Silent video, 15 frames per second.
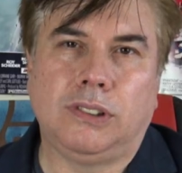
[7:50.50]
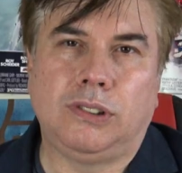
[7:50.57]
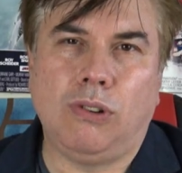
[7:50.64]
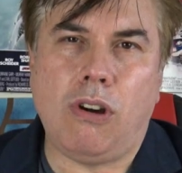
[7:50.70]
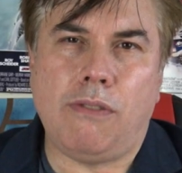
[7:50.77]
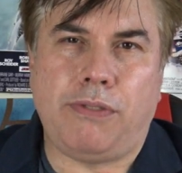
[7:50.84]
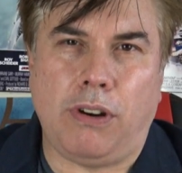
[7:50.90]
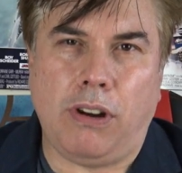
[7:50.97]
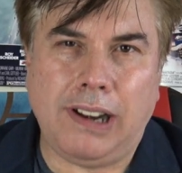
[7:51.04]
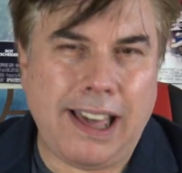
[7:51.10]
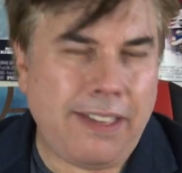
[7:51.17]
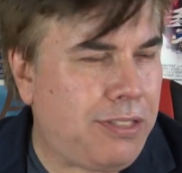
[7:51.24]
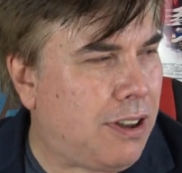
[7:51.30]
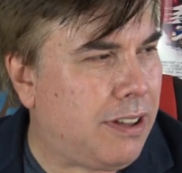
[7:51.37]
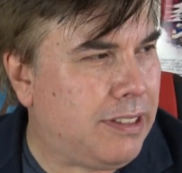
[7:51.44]
So overall,
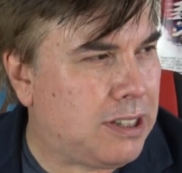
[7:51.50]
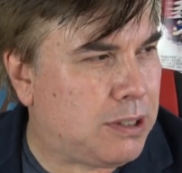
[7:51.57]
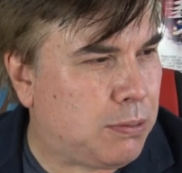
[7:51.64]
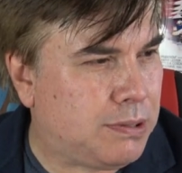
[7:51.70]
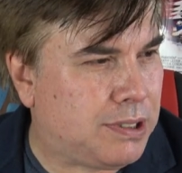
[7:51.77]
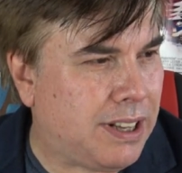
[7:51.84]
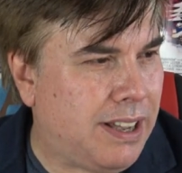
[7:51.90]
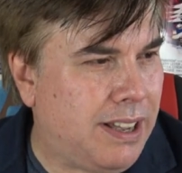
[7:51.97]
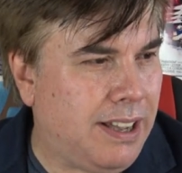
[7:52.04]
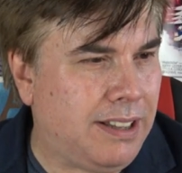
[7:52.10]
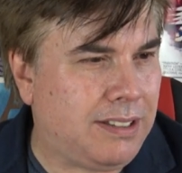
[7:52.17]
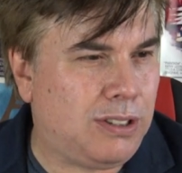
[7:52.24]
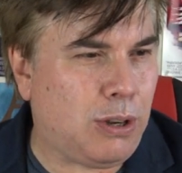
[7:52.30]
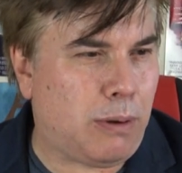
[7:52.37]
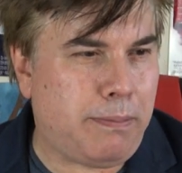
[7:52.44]
I thought this was a
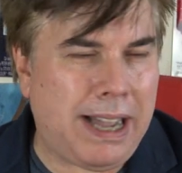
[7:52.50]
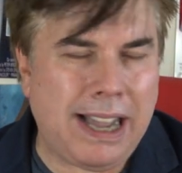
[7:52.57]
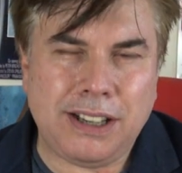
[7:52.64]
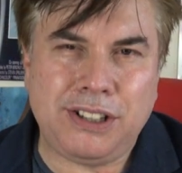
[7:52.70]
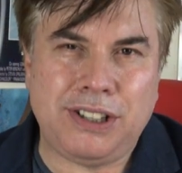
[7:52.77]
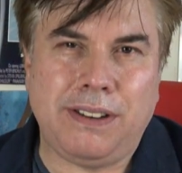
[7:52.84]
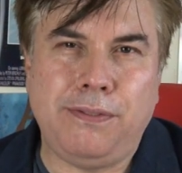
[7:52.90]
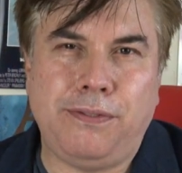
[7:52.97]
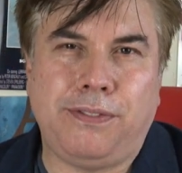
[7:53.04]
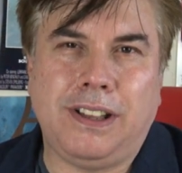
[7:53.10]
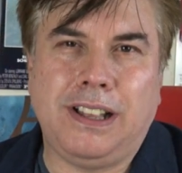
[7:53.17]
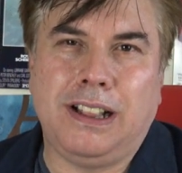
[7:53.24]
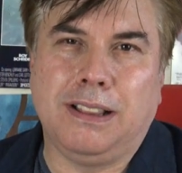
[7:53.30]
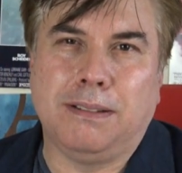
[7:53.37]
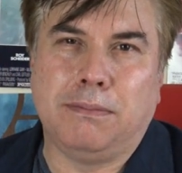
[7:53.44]
top action
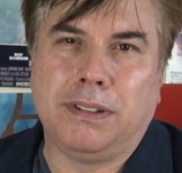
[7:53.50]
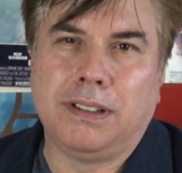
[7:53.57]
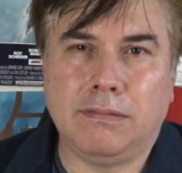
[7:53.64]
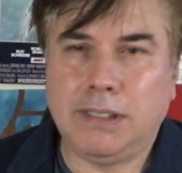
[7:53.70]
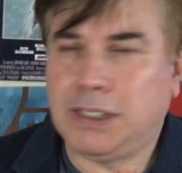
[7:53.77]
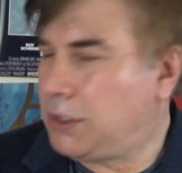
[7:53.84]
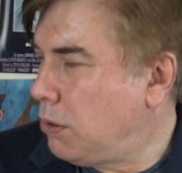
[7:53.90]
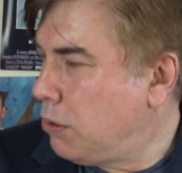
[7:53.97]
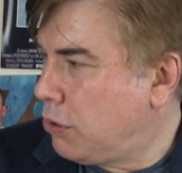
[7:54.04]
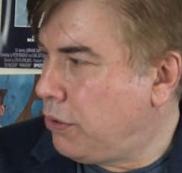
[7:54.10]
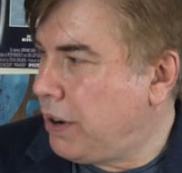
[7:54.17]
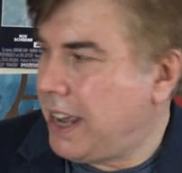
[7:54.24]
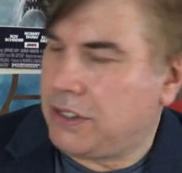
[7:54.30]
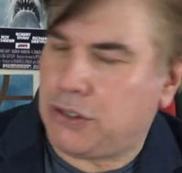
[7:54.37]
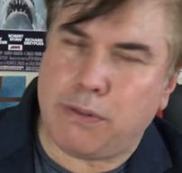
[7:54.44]
film with some
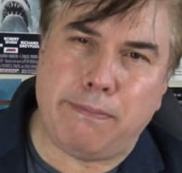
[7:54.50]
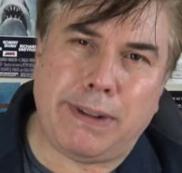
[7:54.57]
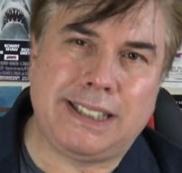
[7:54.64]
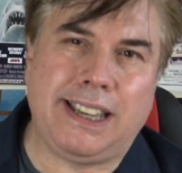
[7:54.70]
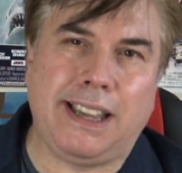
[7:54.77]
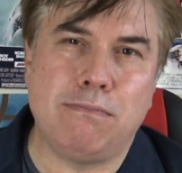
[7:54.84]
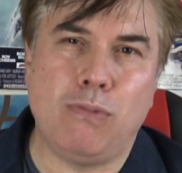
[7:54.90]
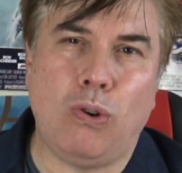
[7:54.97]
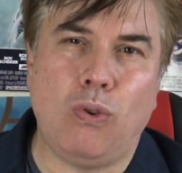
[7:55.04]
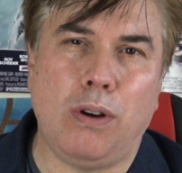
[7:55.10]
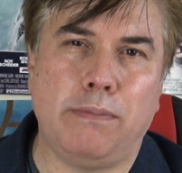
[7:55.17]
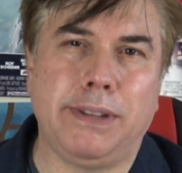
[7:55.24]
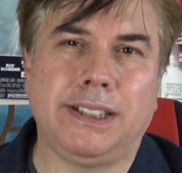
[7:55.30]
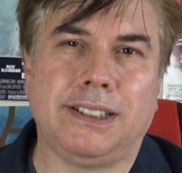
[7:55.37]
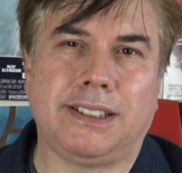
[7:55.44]
great dramatic
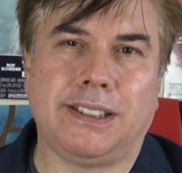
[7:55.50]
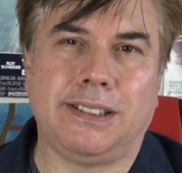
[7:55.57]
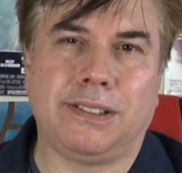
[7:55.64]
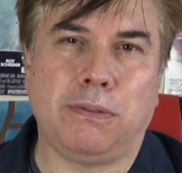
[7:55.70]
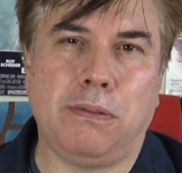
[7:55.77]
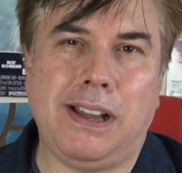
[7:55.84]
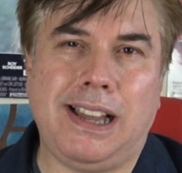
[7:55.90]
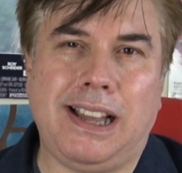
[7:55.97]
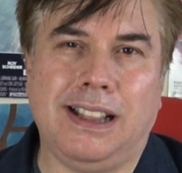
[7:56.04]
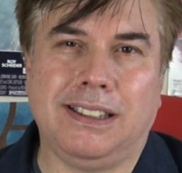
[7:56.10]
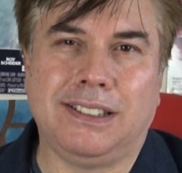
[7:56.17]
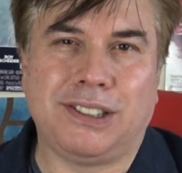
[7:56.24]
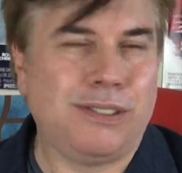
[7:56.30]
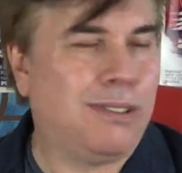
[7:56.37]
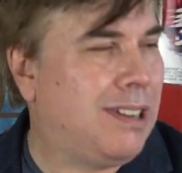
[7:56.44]
moments as well.
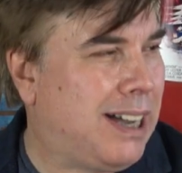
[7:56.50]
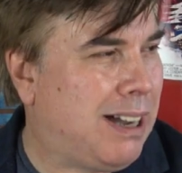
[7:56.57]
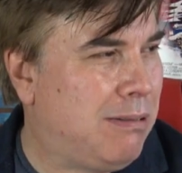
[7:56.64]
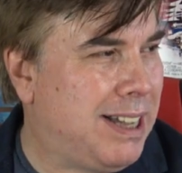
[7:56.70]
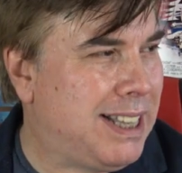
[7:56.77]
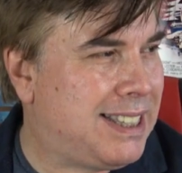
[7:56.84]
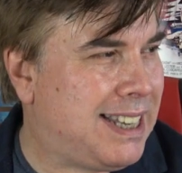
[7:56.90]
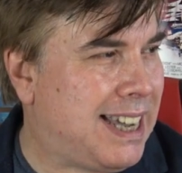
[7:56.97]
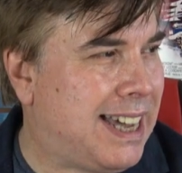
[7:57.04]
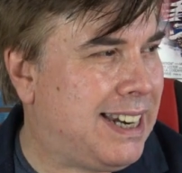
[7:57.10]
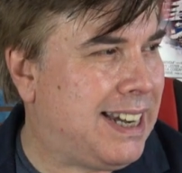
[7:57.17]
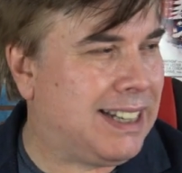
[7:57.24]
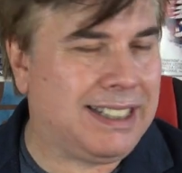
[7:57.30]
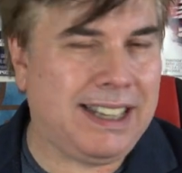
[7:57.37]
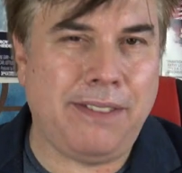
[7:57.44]
So out of 10,
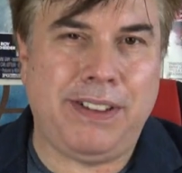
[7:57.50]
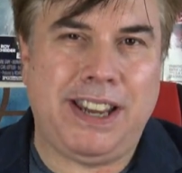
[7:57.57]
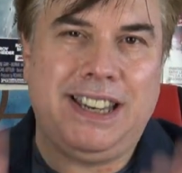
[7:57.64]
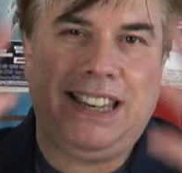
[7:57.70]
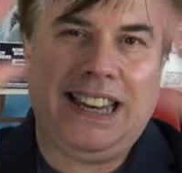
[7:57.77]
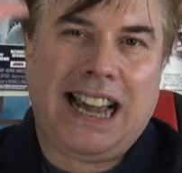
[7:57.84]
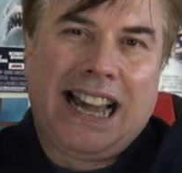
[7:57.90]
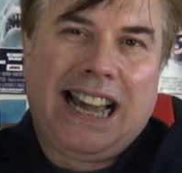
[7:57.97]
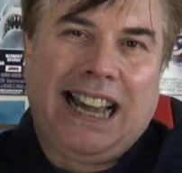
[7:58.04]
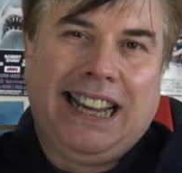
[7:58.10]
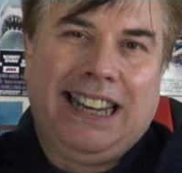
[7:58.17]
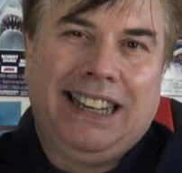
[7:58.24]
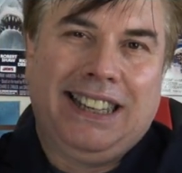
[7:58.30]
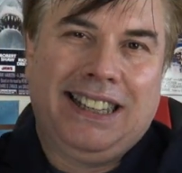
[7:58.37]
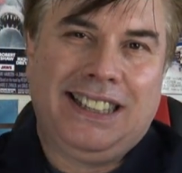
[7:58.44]
I'd give it 9. 9
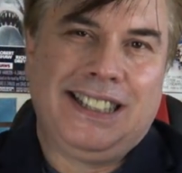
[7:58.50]
out of 10.